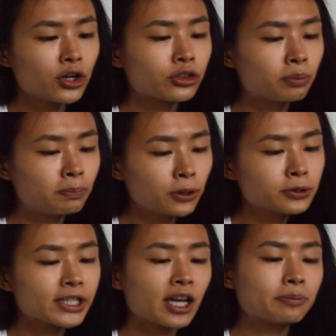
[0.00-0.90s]
The
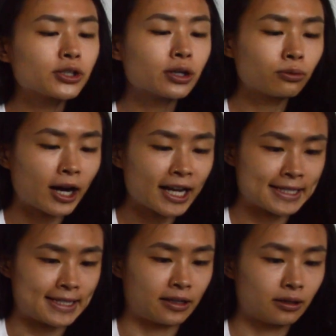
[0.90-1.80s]
boat kept on
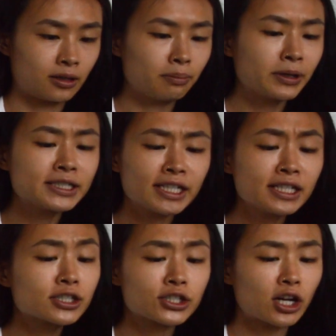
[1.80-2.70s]
rising, but it
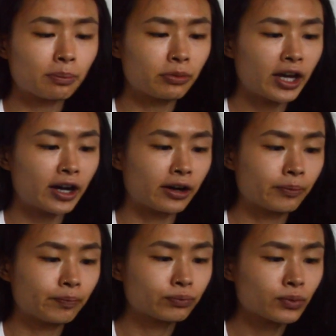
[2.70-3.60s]
didn't stop
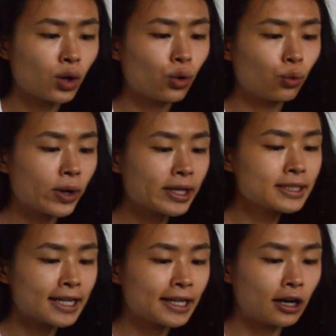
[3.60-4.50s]
there.
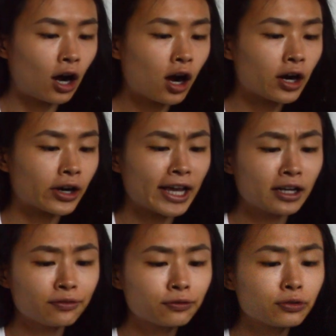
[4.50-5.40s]
Wind hit it hard, and
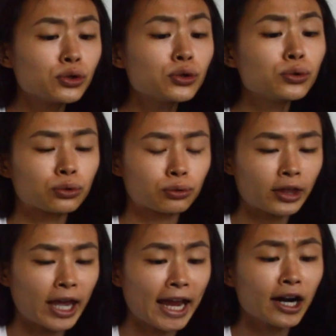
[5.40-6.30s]
it flew through
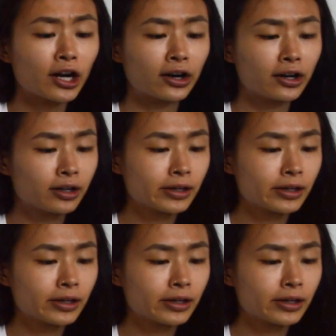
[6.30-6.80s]
the air.